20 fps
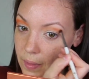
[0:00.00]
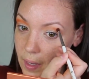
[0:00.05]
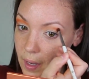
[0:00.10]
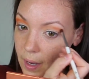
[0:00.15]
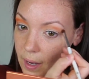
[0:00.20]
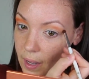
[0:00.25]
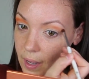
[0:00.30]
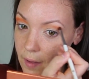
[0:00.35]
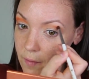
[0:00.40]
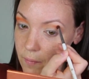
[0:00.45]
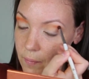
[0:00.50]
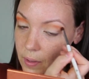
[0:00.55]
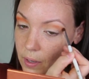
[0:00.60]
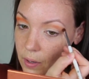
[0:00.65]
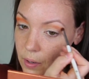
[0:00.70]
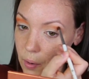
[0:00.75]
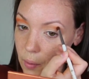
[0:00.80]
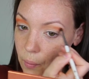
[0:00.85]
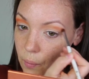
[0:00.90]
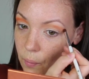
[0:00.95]
I have
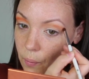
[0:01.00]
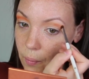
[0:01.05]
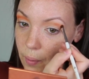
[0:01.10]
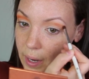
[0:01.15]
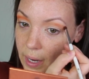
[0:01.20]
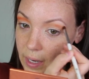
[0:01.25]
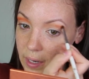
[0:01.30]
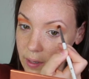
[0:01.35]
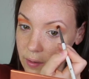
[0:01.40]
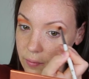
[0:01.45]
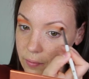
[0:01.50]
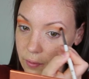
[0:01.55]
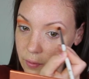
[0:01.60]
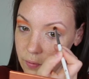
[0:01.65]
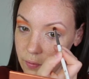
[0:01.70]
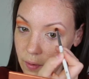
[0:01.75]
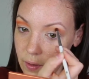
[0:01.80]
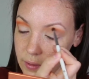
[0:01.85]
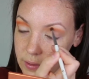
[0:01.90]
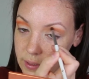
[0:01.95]
been waiting for
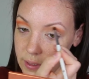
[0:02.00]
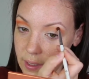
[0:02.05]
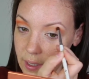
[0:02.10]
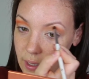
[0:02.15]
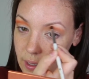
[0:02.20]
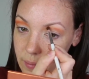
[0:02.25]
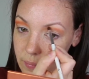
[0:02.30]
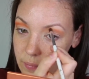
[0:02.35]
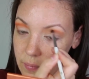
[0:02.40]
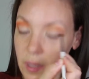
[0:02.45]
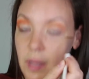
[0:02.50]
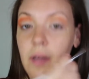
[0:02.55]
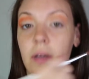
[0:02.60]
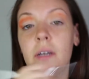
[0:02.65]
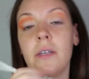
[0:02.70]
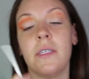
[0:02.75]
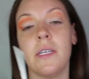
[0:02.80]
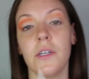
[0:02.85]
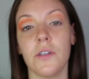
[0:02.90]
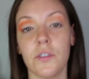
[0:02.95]
fall to come
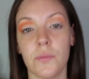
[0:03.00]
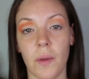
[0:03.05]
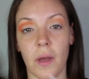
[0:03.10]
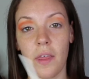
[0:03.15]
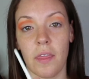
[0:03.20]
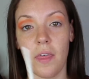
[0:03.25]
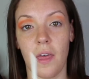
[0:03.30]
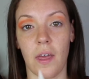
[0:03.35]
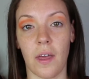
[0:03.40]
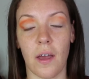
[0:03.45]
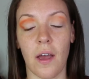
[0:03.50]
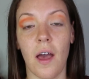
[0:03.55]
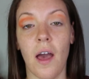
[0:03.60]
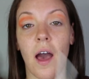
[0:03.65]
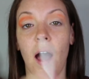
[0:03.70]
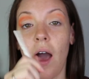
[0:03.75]
because here's my thing.